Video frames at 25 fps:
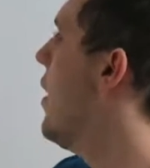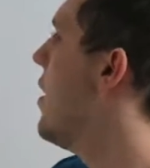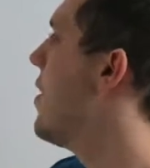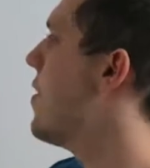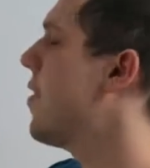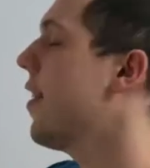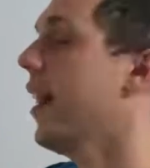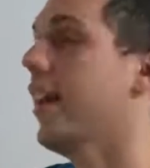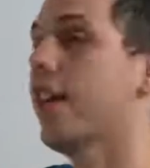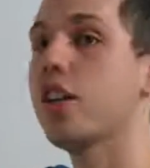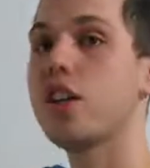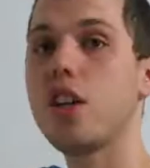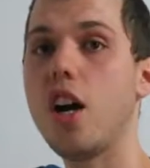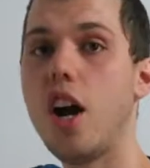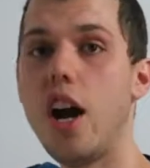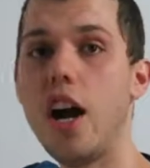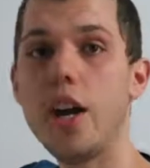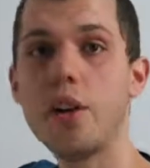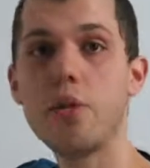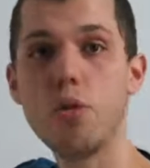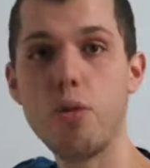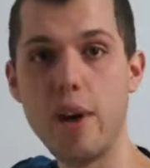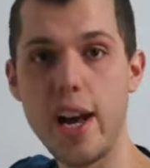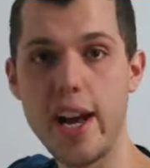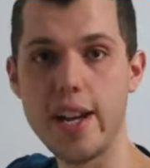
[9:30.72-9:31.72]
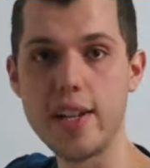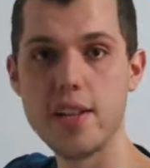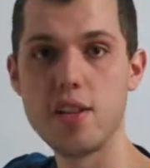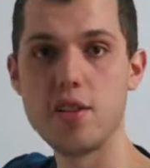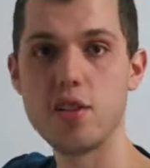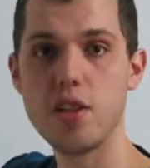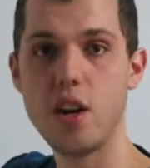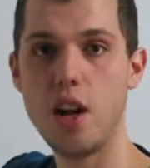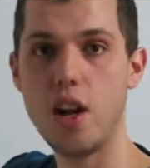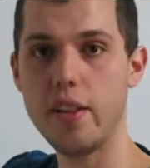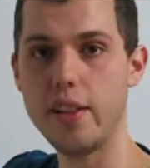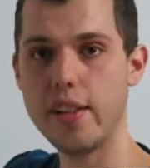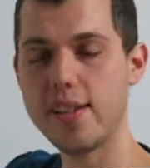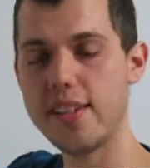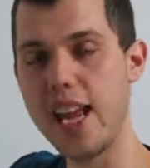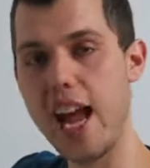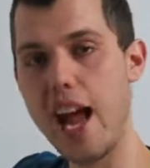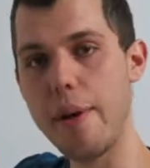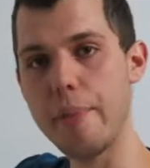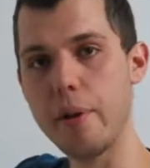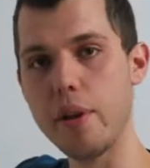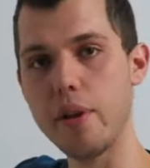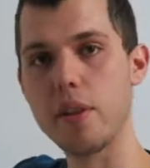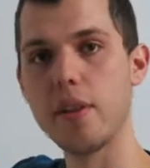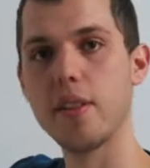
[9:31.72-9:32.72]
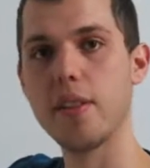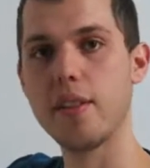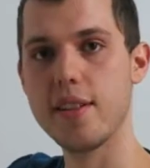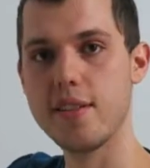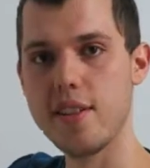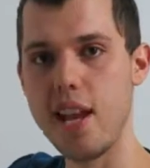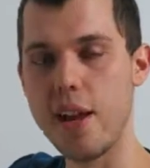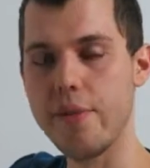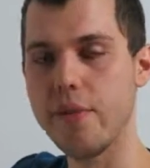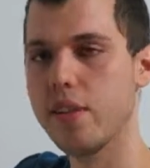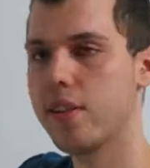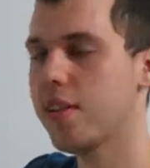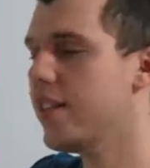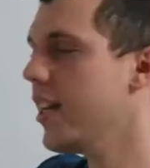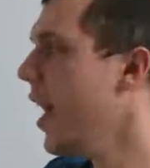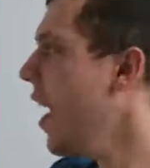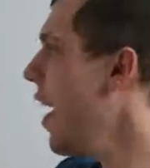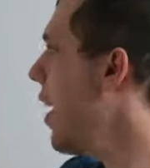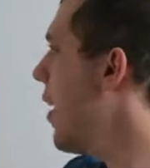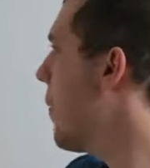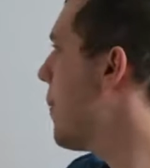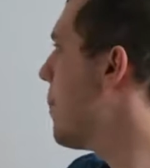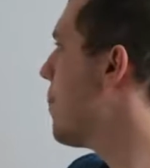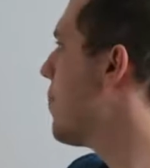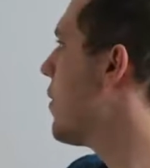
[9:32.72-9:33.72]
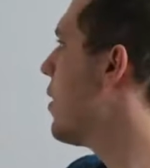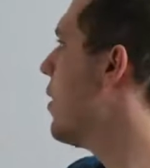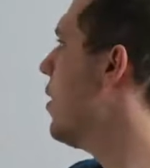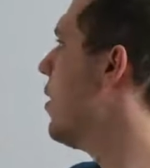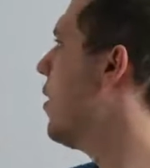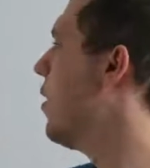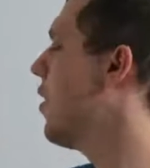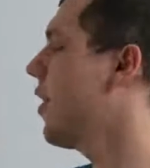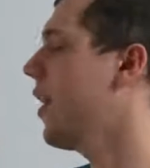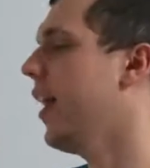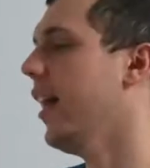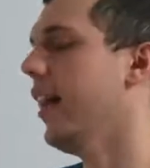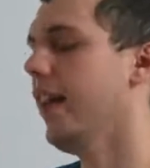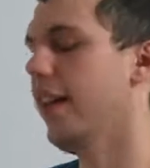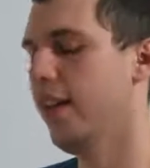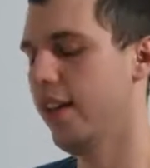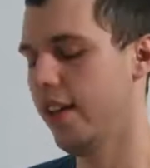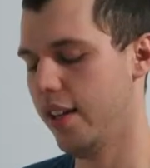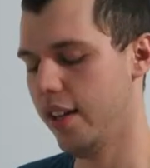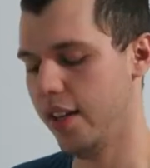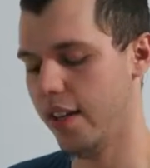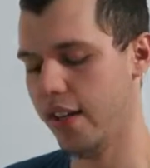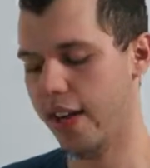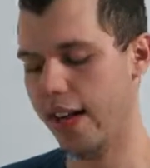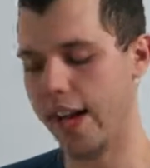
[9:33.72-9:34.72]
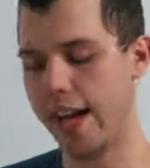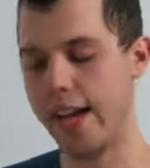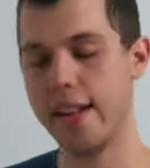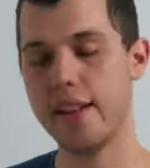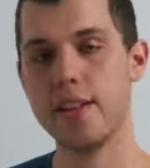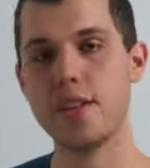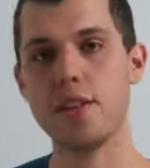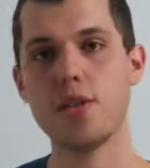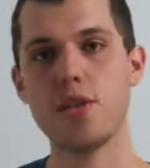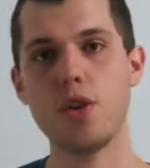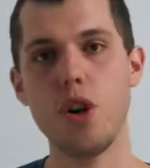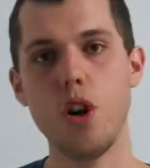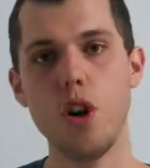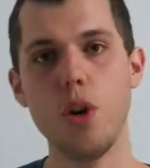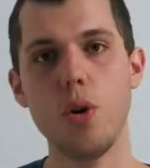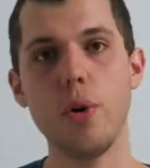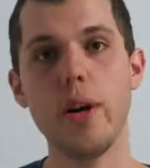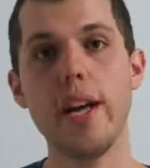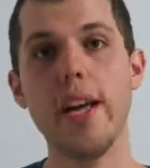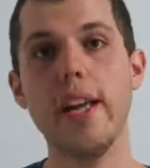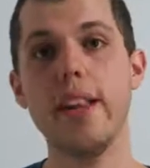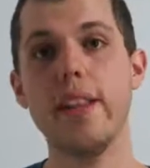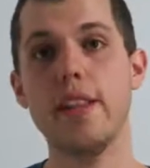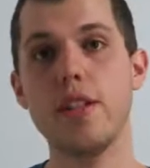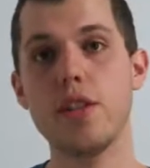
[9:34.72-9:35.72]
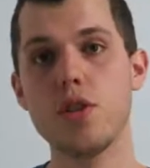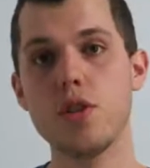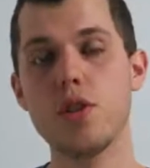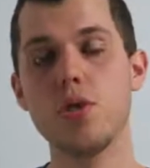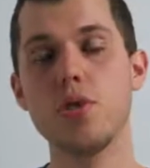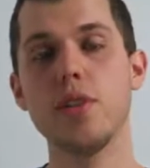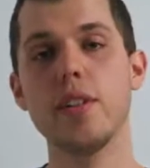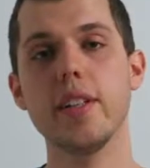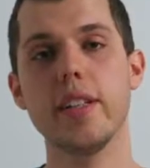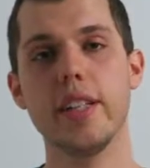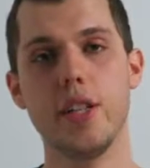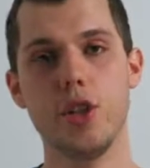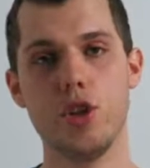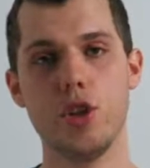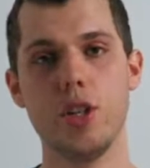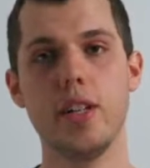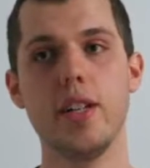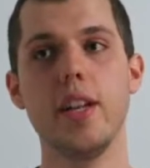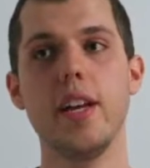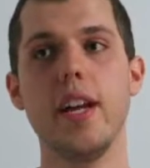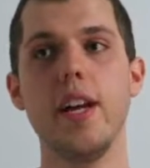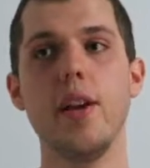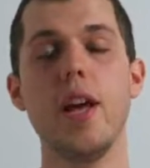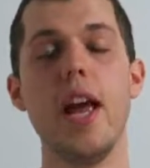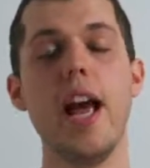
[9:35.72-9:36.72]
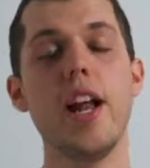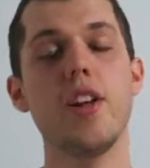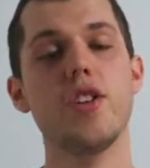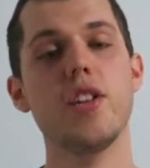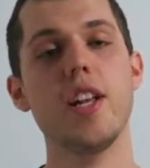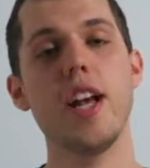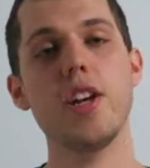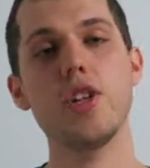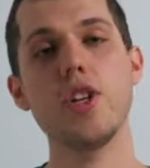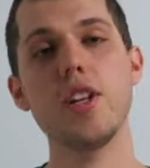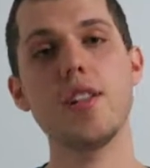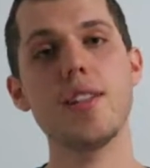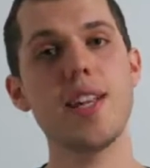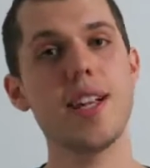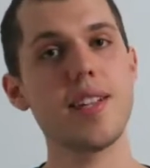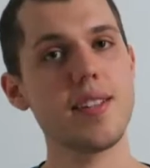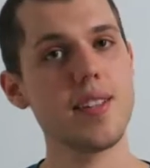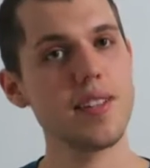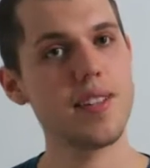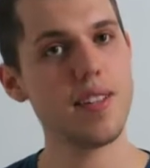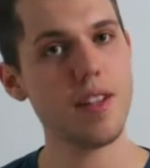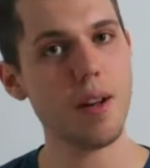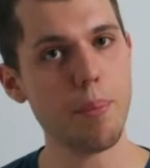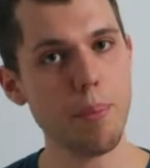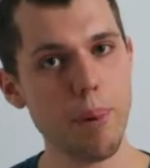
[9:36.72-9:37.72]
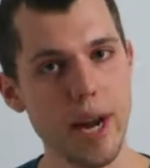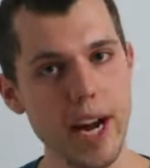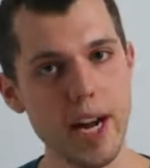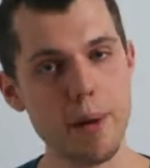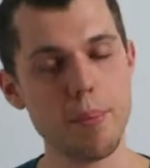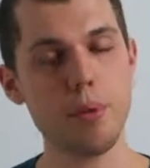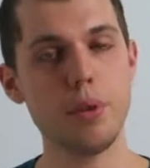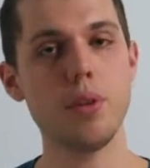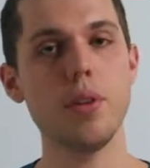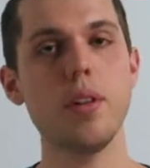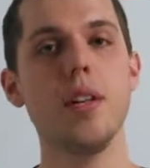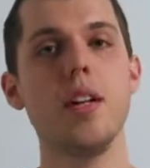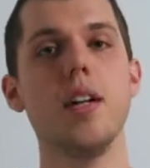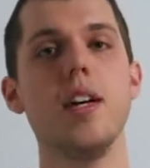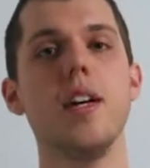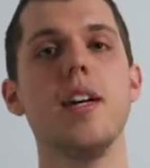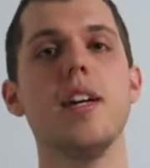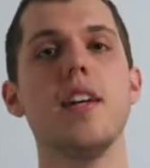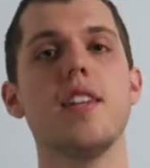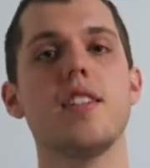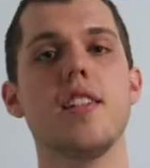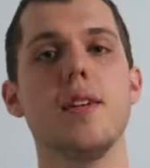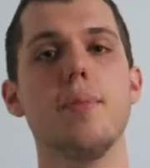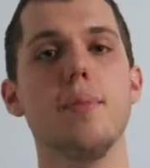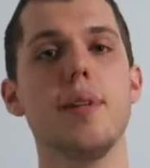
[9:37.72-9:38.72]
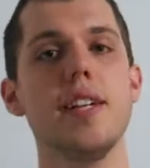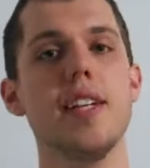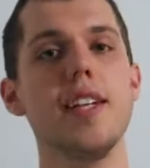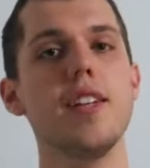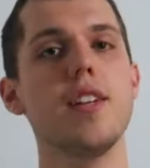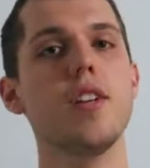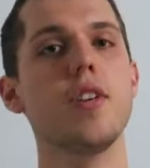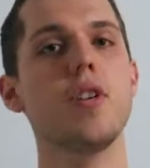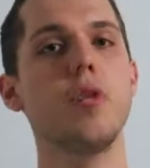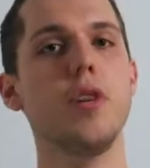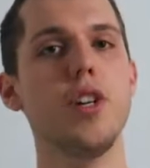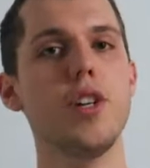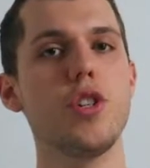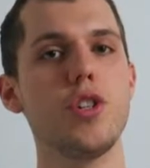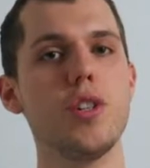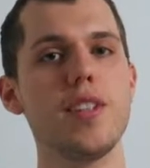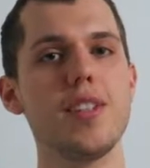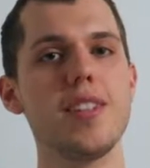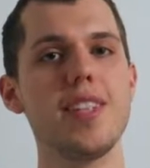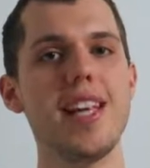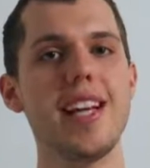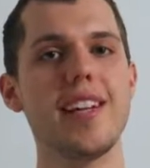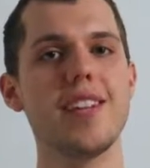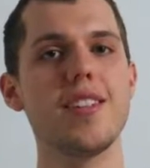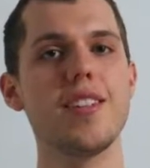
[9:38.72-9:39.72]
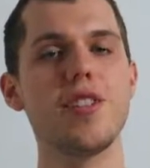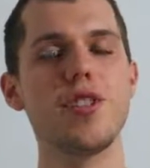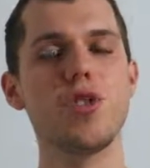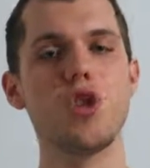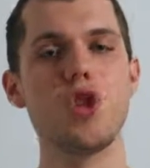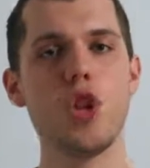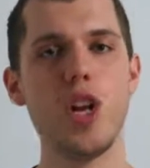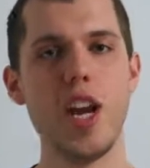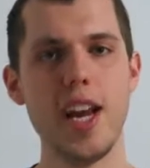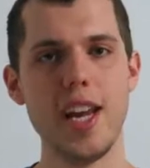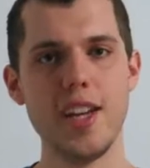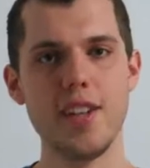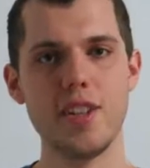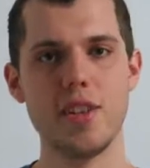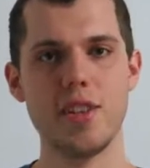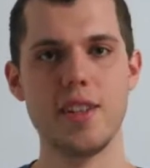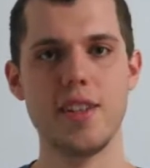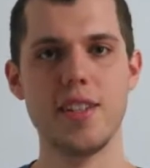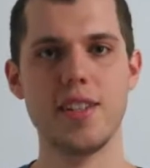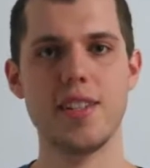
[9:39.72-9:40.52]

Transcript: is that God rests on the Sabbath, the 7th day. Okay, and so in this new religion, it actually says this in the Bible. So many of the Christian sects, it